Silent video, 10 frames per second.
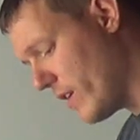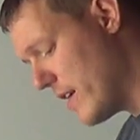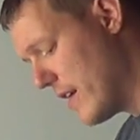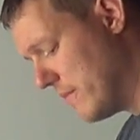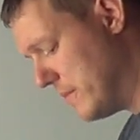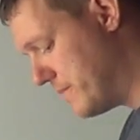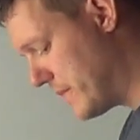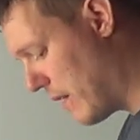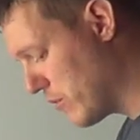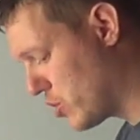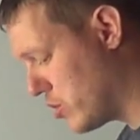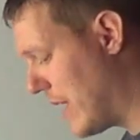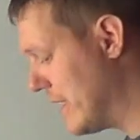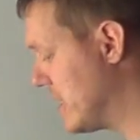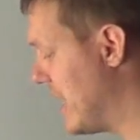Um, I was
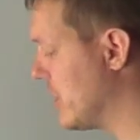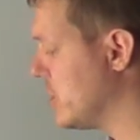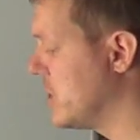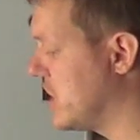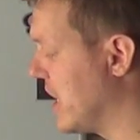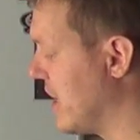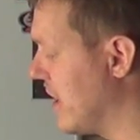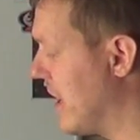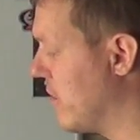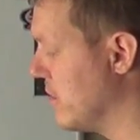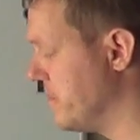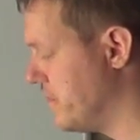trying to actually single out